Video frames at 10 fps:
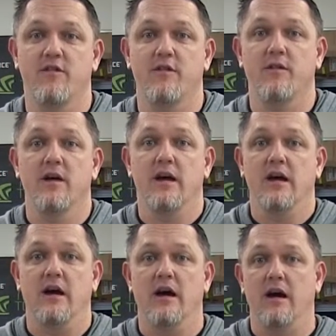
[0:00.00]
to
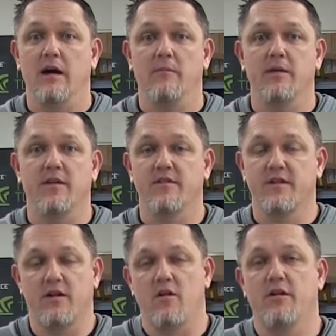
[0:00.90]
because it's
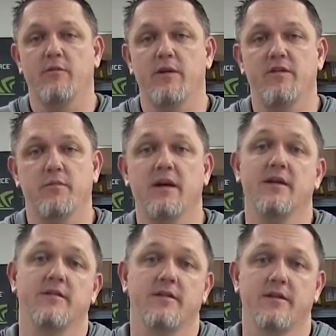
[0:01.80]
in a hard to reach
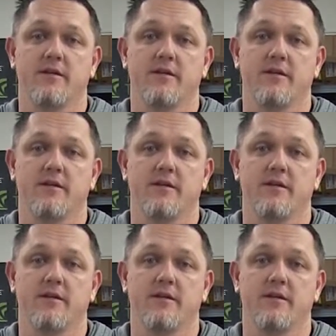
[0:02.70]
place.